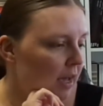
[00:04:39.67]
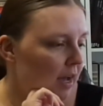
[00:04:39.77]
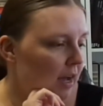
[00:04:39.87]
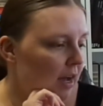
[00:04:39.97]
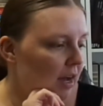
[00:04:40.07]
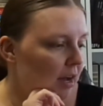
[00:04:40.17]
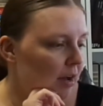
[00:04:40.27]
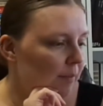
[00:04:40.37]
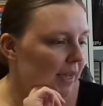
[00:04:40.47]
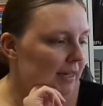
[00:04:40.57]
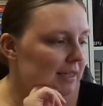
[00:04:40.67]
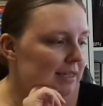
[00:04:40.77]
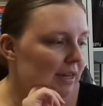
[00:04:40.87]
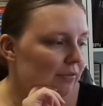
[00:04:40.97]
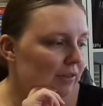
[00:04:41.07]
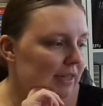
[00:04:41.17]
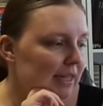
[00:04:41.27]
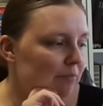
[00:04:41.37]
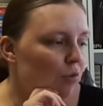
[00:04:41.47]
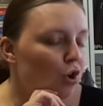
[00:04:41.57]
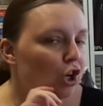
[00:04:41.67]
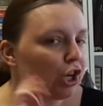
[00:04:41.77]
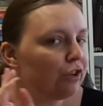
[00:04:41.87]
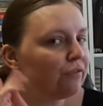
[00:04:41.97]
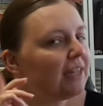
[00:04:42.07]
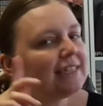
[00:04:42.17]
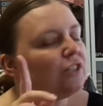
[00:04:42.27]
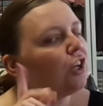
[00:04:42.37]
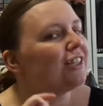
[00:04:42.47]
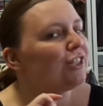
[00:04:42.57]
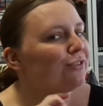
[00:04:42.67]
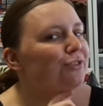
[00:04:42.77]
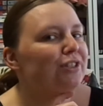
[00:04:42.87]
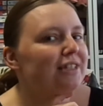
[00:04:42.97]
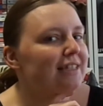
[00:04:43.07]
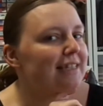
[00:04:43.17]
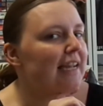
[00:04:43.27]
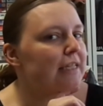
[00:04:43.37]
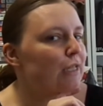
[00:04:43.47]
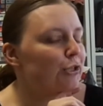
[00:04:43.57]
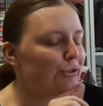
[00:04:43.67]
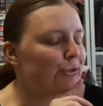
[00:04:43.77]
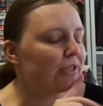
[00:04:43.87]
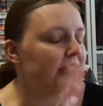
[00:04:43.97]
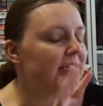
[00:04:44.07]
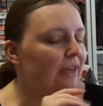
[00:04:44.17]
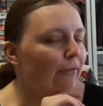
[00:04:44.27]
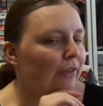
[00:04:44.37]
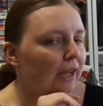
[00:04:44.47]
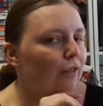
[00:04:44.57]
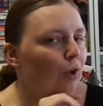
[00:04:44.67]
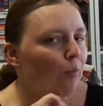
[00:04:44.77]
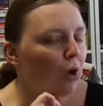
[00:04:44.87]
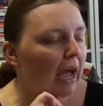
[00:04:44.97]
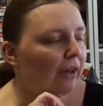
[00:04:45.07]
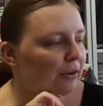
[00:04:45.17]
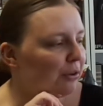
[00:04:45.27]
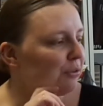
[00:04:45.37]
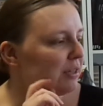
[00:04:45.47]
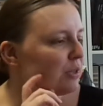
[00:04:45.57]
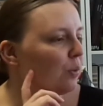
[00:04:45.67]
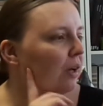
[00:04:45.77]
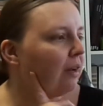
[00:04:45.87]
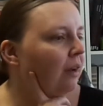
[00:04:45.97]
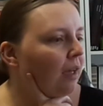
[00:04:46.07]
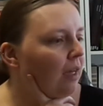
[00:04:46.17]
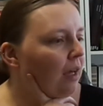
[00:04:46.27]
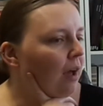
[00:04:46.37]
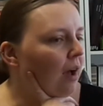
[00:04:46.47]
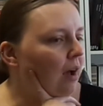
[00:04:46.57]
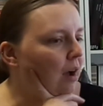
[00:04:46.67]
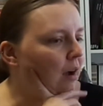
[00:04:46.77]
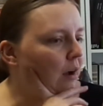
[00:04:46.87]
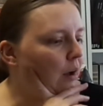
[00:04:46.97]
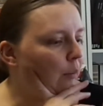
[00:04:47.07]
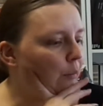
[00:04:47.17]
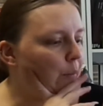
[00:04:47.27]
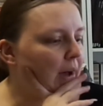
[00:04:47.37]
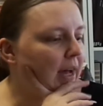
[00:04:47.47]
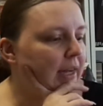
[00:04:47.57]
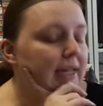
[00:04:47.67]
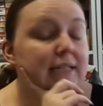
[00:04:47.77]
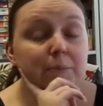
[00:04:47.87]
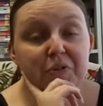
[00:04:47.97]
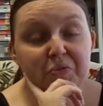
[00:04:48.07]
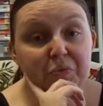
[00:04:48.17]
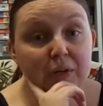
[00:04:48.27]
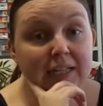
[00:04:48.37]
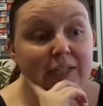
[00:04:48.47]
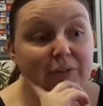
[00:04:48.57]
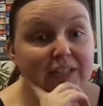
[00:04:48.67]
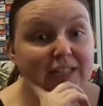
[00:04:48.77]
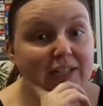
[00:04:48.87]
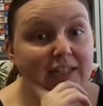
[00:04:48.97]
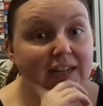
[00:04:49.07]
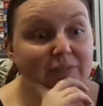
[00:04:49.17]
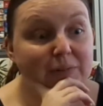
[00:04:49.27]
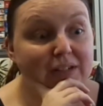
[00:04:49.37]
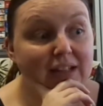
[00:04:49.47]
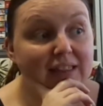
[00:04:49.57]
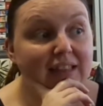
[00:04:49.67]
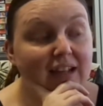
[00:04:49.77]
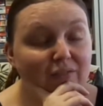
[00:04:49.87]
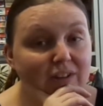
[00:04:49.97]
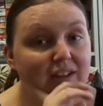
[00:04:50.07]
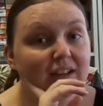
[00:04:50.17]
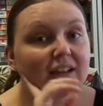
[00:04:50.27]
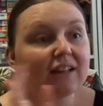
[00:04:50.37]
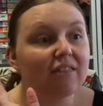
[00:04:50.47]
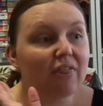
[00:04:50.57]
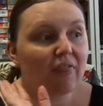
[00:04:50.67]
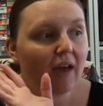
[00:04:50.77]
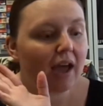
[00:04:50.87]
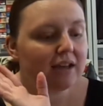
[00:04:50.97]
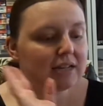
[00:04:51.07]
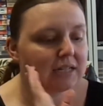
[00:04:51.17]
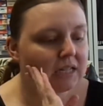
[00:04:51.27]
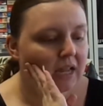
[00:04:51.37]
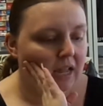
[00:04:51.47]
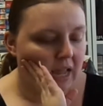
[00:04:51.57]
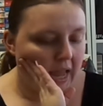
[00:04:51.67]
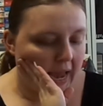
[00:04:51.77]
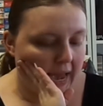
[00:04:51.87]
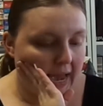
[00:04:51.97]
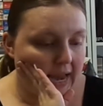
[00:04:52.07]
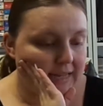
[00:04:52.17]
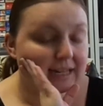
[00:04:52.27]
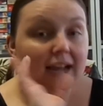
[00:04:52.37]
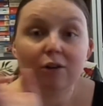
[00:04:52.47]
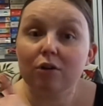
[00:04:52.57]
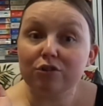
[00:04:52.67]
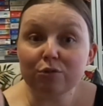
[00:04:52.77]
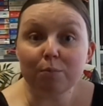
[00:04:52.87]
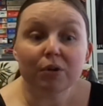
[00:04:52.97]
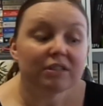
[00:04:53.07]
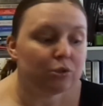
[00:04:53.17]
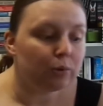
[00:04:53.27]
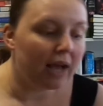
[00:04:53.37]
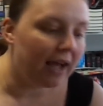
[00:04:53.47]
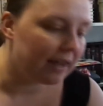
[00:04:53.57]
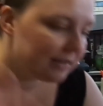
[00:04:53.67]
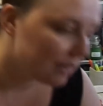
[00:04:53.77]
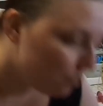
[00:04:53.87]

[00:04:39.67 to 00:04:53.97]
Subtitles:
And it's definitely more of, it's not a children's Nancy Drew, this is definitely a lot more adult, this one. But it's been really, really good. I've been loving that. And I got new books, you guys. I'm